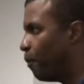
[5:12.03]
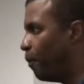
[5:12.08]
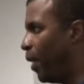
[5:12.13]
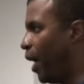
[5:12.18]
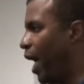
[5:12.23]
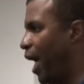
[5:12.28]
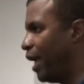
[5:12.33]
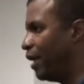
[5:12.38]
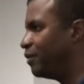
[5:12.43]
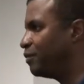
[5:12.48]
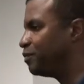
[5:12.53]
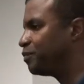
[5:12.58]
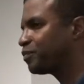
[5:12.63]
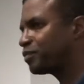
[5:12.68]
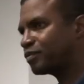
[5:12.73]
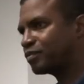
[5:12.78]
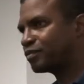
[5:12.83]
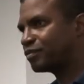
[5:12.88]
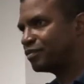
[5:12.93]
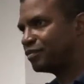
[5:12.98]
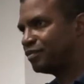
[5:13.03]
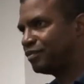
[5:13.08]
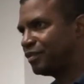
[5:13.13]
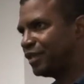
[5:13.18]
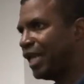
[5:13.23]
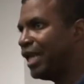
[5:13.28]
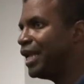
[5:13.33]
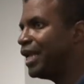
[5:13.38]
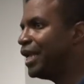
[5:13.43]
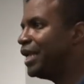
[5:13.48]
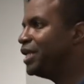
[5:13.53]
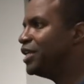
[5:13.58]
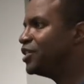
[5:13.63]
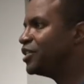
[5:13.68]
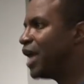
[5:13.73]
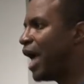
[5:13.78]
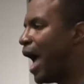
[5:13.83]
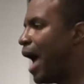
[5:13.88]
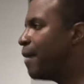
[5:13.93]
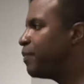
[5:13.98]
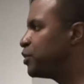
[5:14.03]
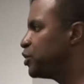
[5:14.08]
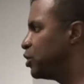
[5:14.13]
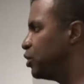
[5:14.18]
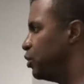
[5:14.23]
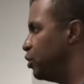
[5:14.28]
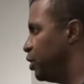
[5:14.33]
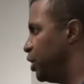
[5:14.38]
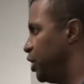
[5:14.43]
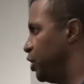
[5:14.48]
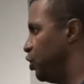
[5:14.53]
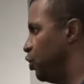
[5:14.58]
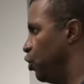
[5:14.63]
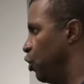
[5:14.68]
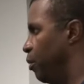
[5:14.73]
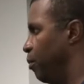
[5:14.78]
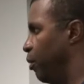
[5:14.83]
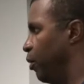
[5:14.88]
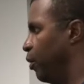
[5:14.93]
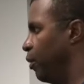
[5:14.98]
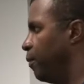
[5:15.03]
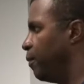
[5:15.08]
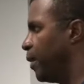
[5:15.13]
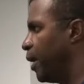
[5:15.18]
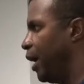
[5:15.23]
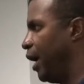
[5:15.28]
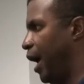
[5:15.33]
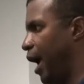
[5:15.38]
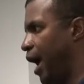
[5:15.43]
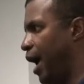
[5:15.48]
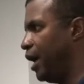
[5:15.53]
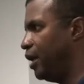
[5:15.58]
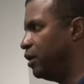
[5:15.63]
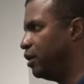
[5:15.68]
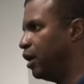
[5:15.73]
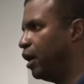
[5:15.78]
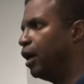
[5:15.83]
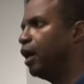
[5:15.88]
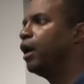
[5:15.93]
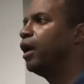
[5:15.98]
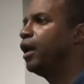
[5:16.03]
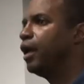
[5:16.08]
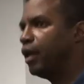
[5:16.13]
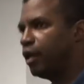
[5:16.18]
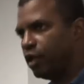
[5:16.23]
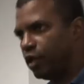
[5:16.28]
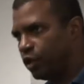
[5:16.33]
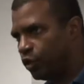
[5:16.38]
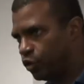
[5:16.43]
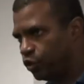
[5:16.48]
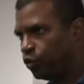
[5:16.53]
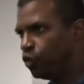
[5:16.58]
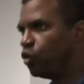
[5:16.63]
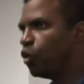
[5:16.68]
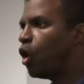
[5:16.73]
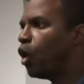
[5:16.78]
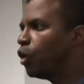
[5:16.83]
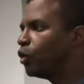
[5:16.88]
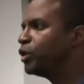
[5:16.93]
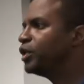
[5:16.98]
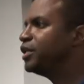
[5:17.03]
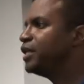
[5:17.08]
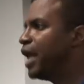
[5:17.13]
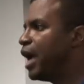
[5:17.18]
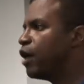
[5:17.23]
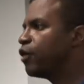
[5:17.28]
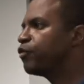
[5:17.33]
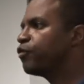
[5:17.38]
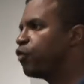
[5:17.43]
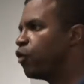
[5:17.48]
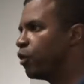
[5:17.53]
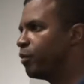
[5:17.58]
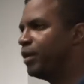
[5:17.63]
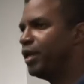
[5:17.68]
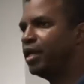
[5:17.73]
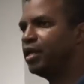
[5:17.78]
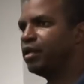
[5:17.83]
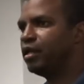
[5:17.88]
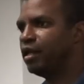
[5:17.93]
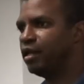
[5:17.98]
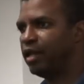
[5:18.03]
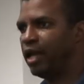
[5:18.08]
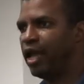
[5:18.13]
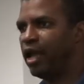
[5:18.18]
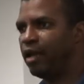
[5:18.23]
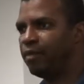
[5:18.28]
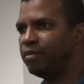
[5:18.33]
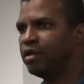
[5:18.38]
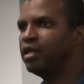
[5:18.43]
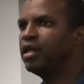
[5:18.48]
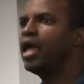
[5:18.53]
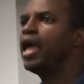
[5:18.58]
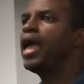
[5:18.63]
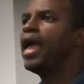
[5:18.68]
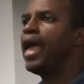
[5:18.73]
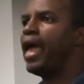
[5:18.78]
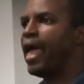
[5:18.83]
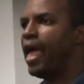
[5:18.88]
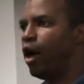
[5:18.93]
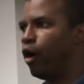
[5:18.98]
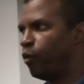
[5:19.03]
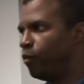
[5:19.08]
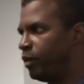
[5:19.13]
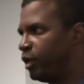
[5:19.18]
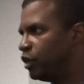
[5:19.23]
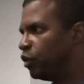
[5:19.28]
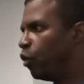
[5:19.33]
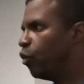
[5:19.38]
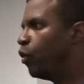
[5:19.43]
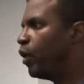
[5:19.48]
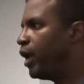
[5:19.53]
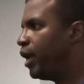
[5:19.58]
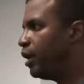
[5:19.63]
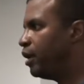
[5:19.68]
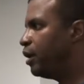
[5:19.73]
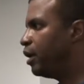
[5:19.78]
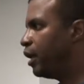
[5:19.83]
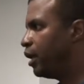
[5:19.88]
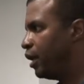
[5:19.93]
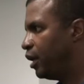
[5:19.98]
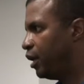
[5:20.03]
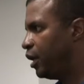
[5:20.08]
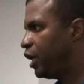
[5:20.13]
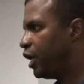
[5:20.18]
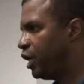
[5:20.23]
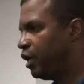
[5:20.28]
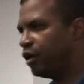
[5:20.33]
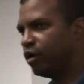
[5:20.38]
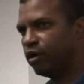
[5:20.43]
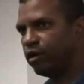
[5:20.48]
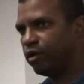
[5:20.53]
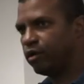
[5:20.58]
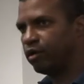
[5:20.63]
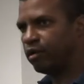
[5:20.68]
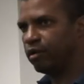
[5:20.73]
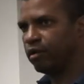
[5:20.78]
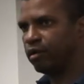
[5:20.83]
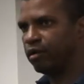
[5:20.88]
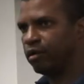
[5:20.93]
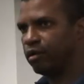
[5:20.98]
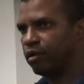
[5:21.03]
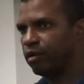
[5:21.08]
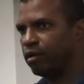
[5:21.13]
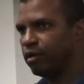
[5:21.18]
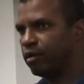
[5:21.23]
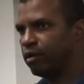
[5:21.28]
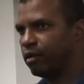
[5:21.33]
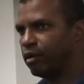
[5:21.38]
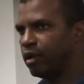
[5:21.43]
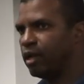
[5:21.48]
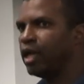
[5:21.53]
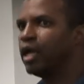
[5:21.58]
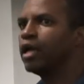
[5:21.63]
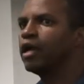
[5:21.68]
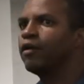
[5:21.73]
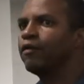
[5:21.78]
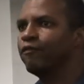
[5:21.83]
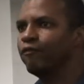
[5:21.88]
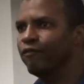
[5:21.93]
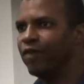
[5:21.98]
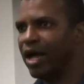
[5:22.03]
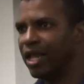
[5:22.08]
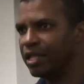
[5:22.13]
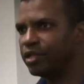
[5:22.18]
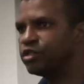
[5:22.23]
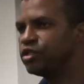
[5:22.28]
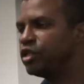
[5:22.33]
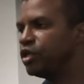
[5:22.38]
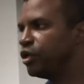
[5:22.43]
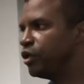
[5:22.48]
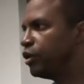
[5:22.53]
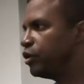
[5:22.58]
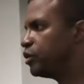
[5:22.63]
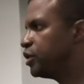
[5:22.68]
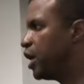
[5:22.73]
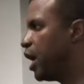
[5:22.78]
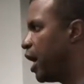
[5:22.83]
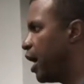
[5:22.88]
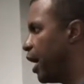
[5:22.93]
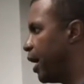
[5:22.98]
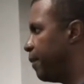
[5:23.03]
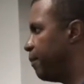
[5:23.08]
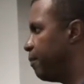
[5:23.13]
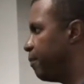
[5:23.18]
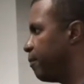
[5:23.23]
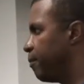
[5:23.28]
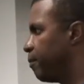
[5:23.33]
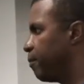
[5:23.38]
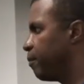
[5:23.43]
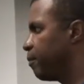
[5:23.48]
But it is absolutely doable, and you hold it down for me in Hamden. Help me to win here. Volunteer your time.